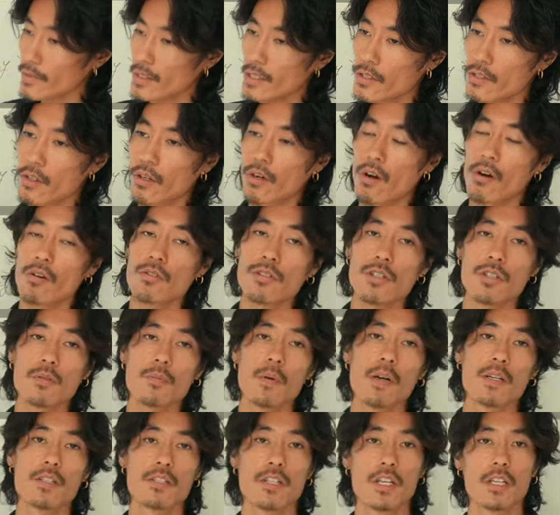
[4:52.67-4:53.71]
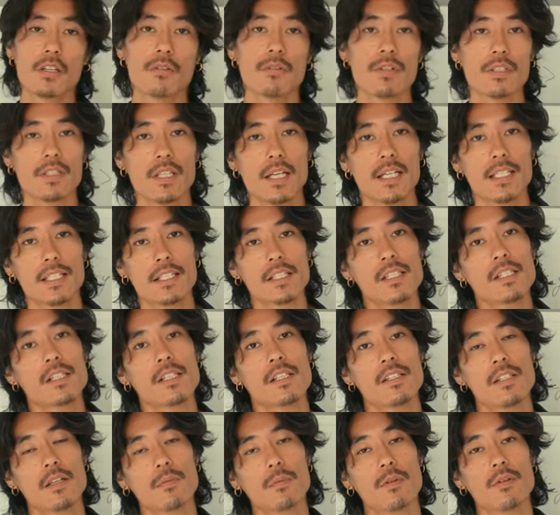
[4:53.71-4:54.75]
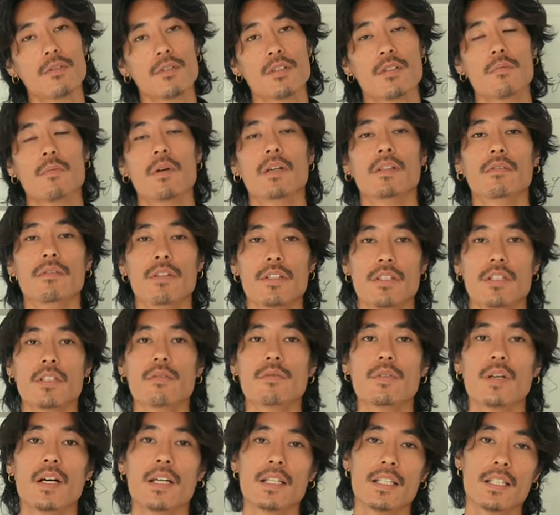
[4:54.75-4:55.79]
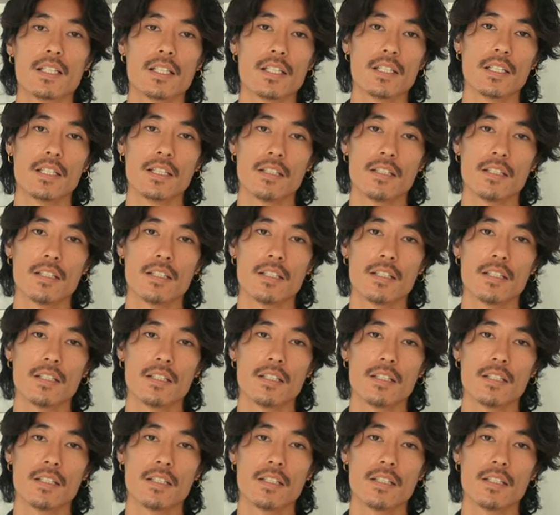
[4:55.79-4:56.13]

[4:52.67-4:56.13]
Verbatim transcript: your conscious mind generates the idea, and the subconscious mind receives the idea,